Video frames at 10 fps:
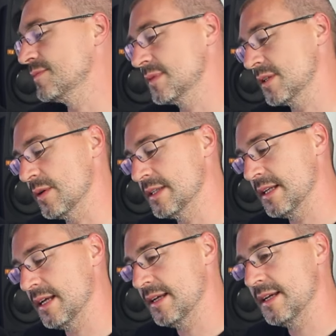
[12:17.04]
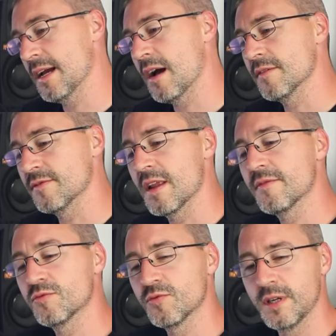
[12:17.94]
So I've
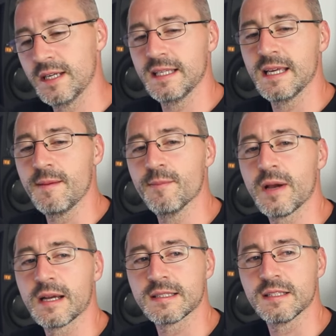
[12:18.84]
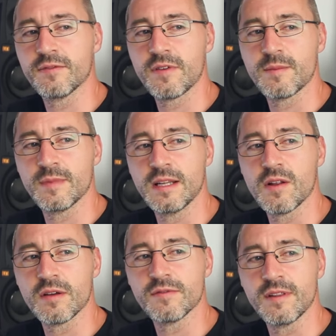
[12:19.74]
never really impacted family
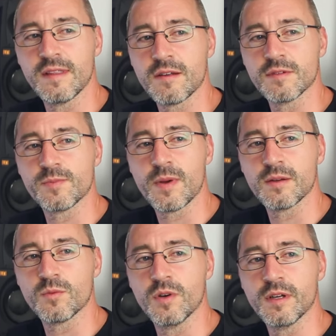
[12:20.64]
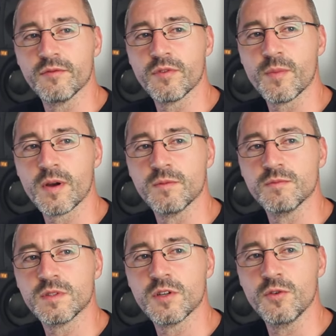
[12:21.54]
life in that respect, working from
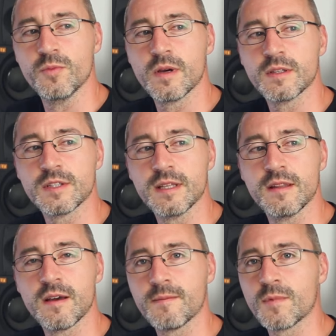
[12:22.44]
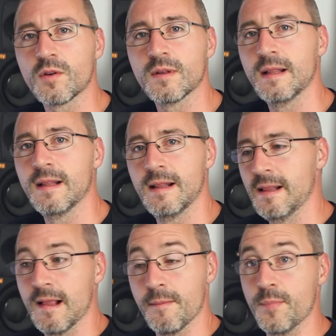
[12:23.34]
home too much, in that I'm not
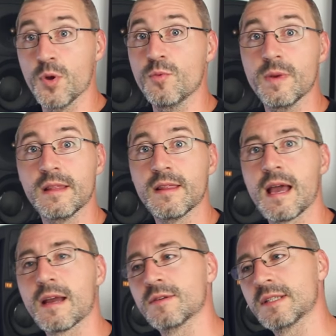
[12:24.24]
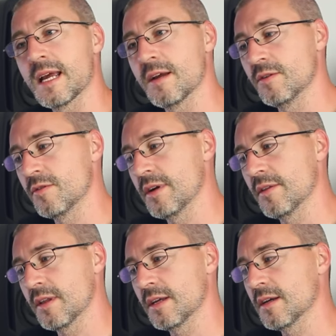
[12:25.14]
booming the house down or
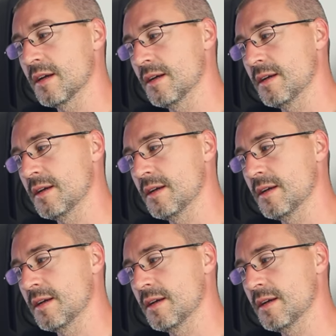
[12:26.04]
anything.